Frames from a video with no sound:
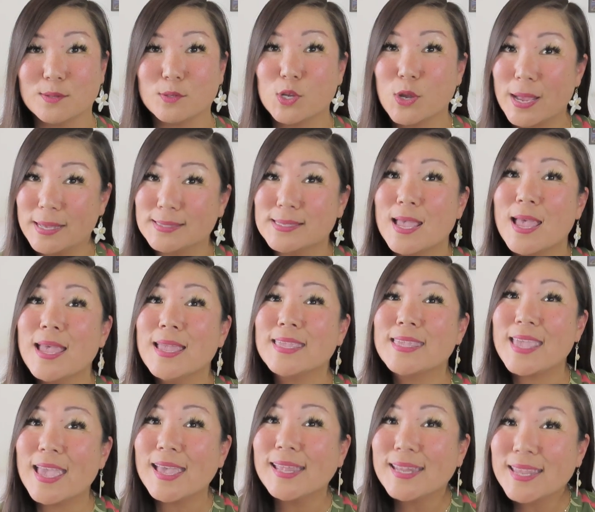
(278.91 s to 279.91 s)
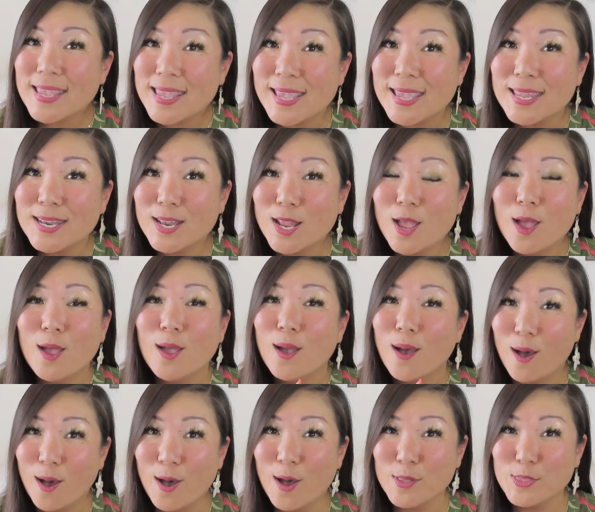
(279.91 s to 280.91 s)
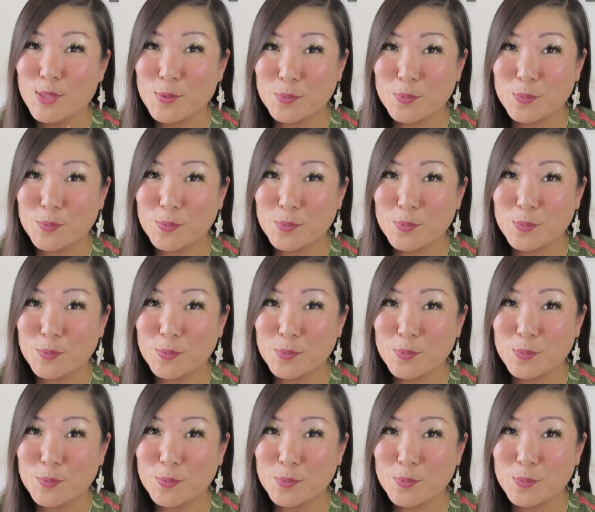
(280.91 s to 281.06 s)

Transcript: And you guys, get in on